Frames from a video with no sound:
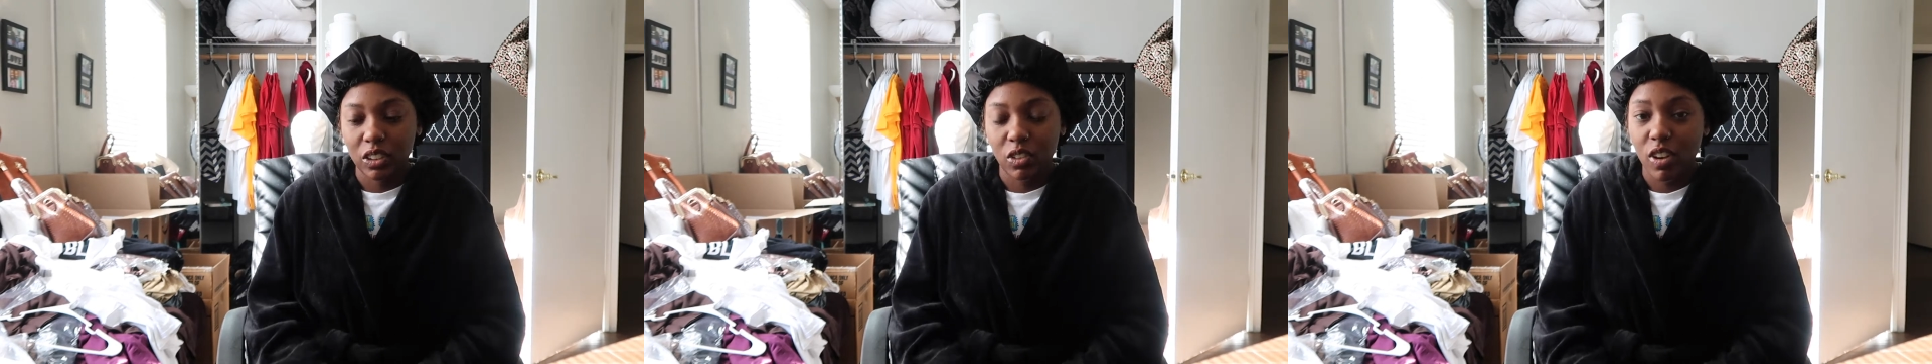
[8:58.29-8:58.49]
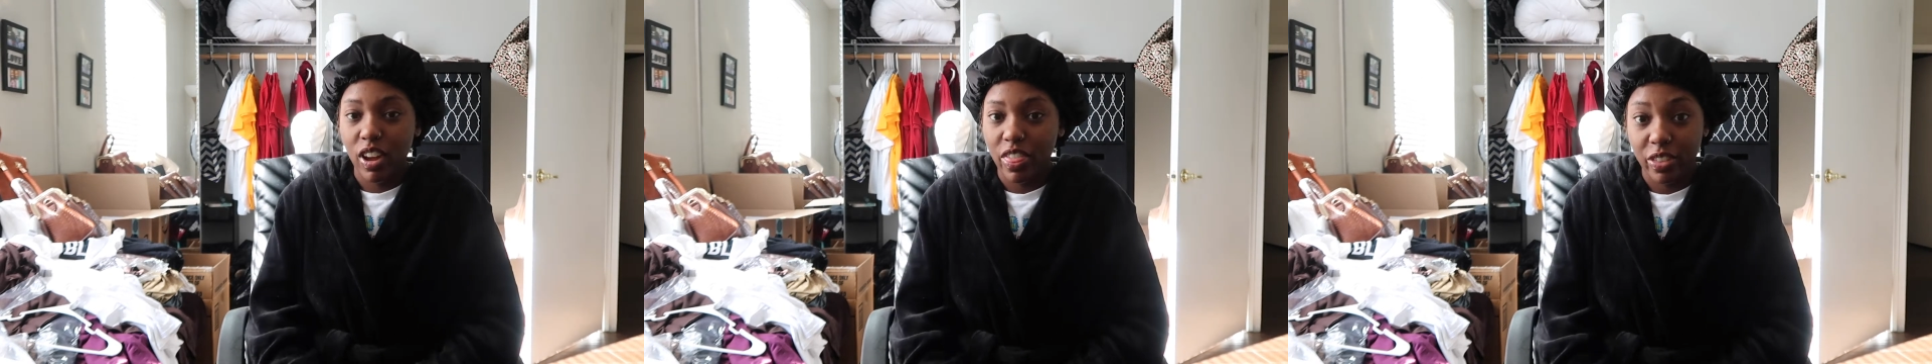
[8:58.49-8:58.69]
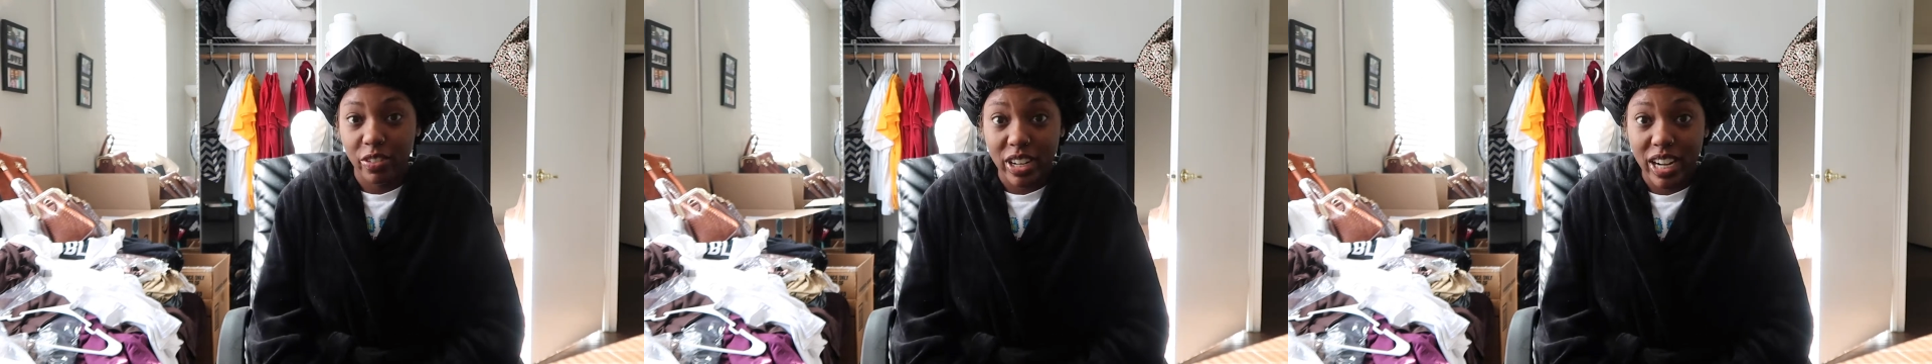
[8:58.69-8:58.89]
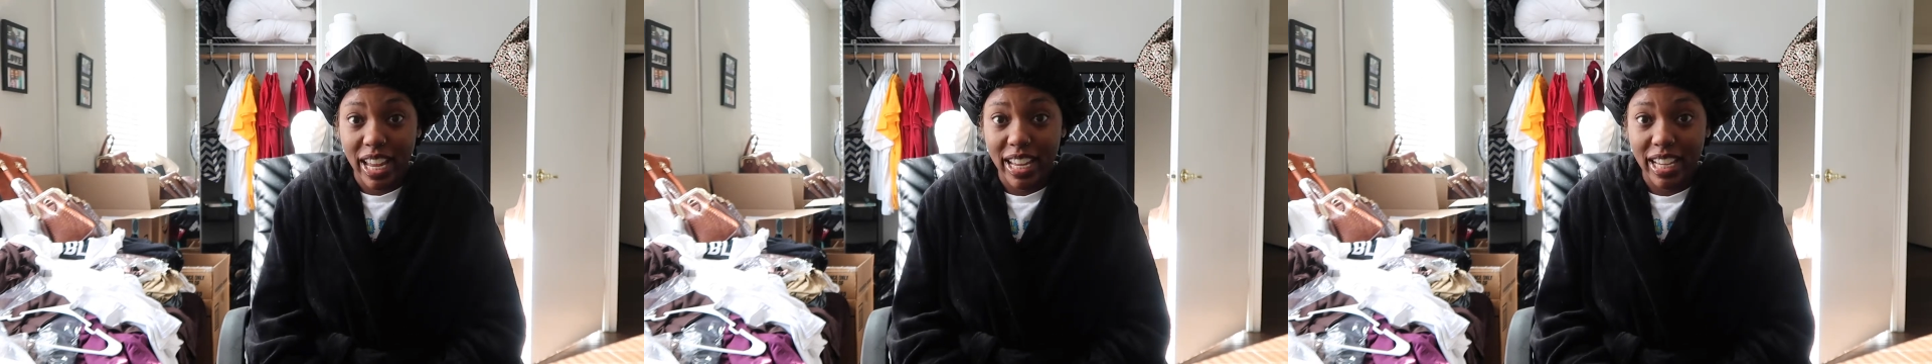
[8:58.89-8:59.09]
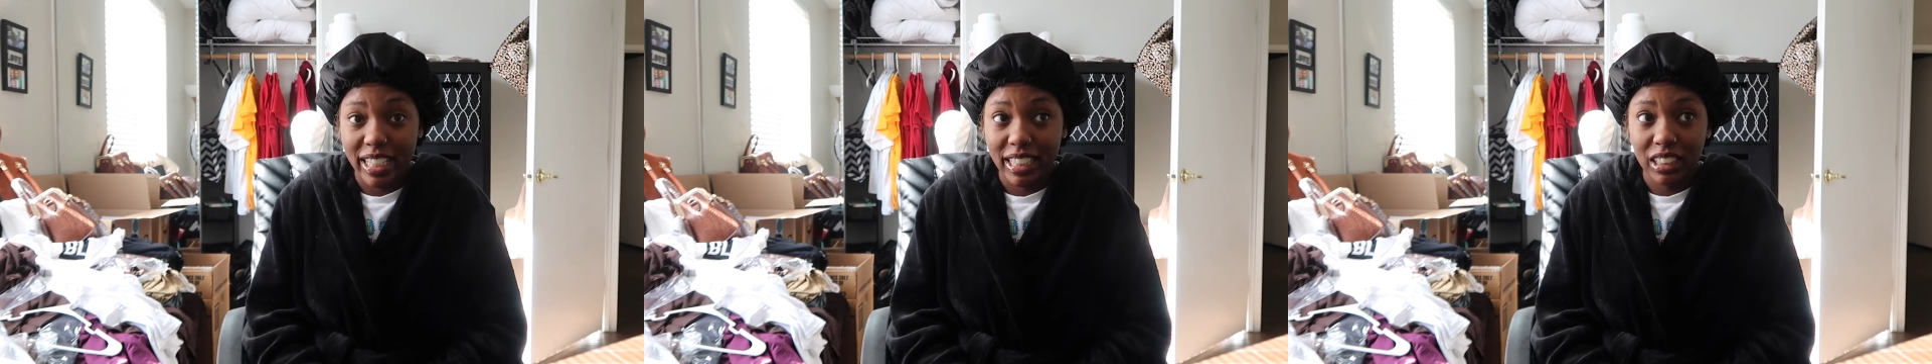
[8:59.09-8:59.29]
what three
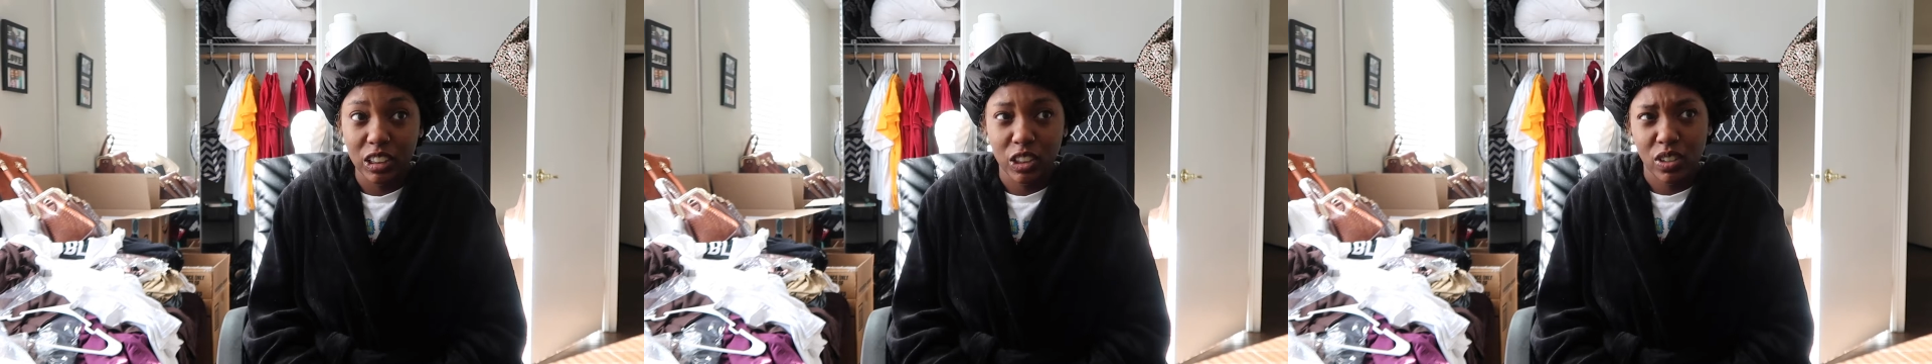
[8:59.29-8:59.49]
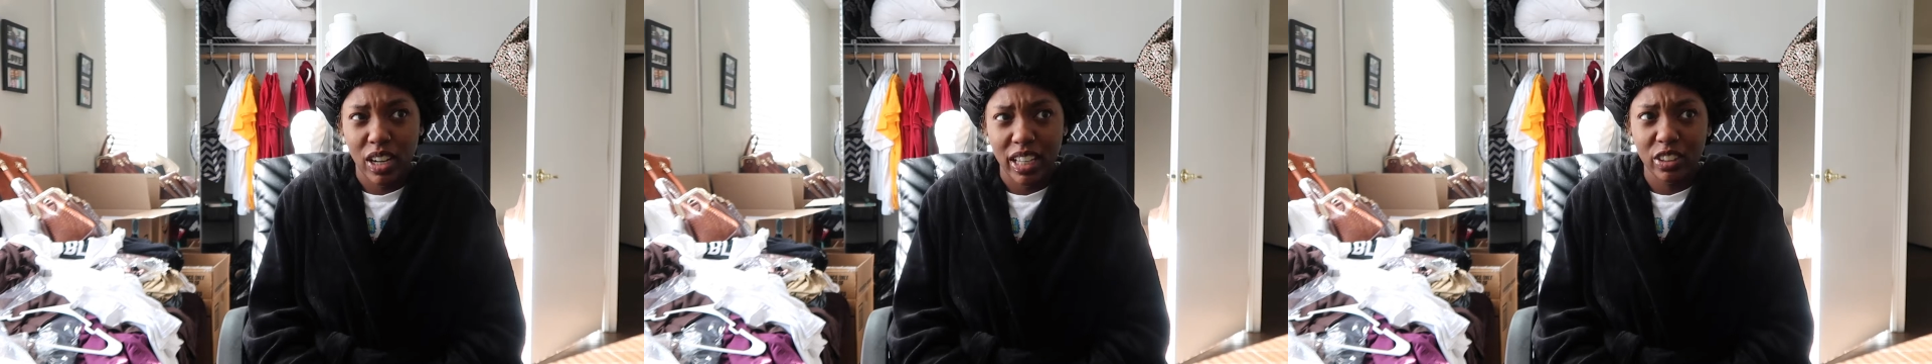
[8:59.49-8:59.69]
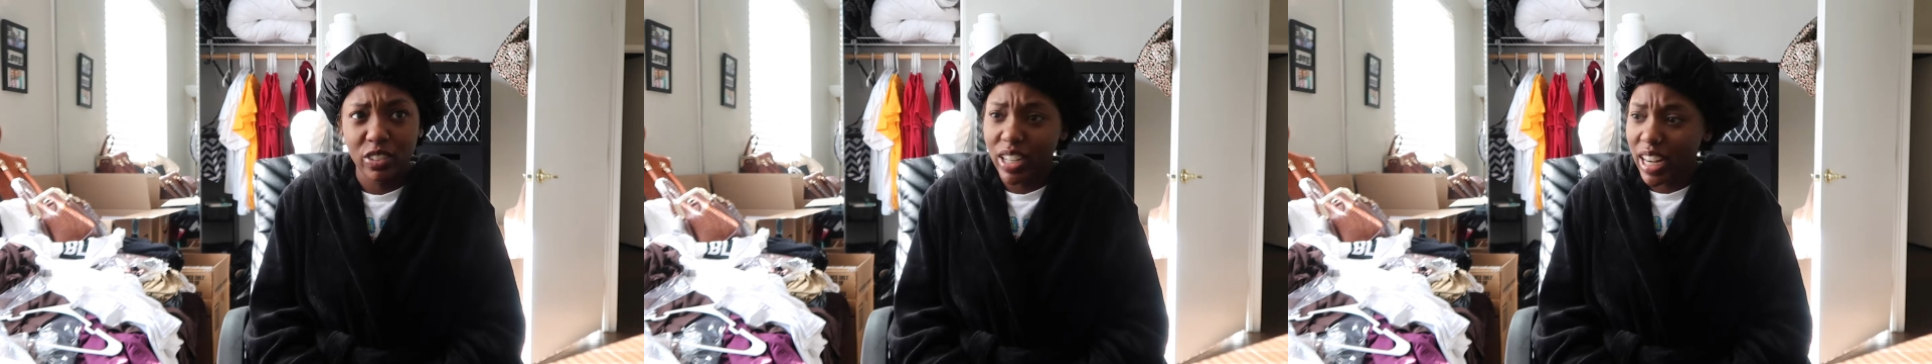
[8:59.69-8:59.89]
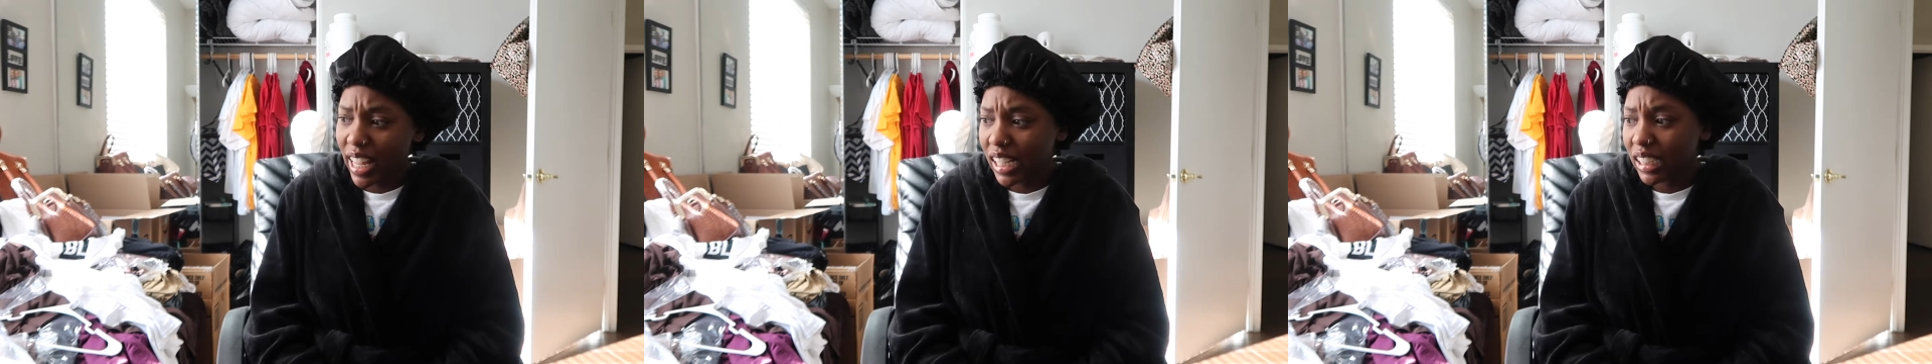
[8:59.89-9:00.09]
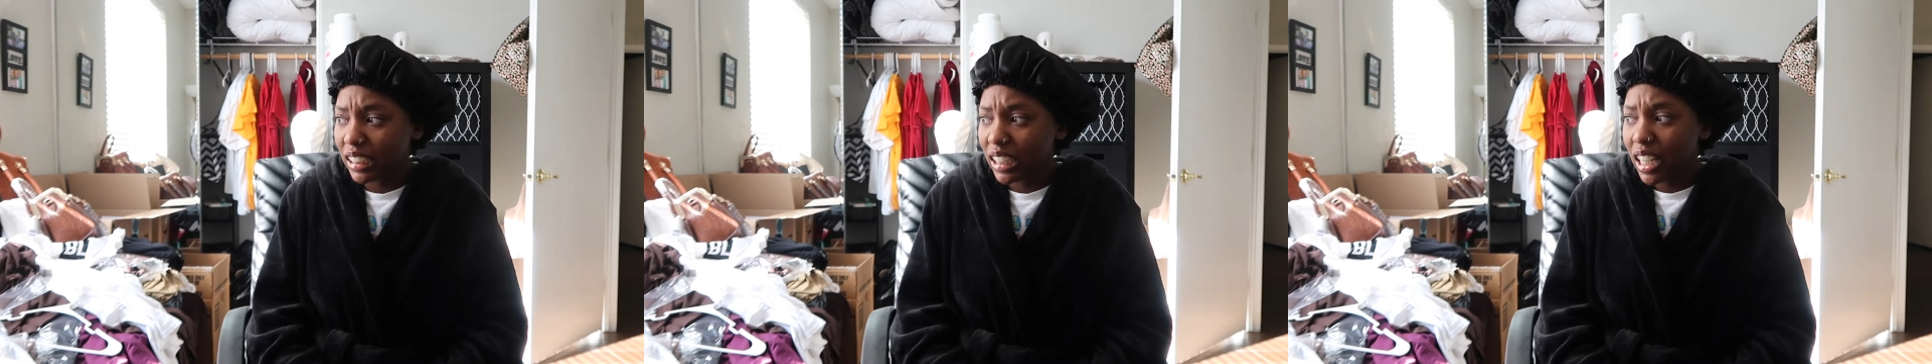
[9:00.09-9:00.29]
days two days three
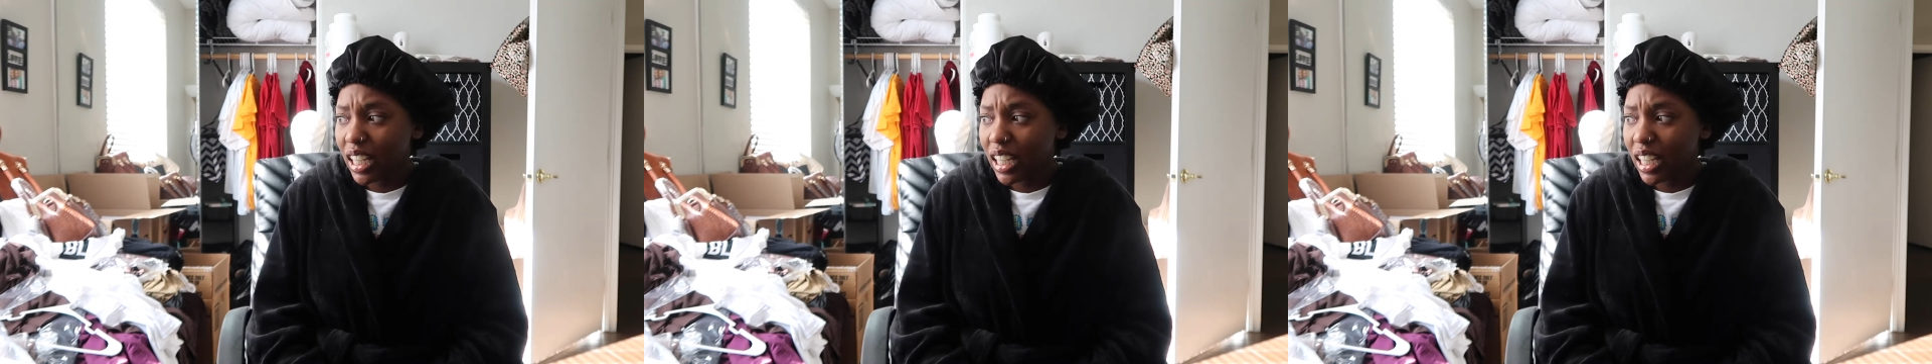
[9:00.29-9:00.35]
days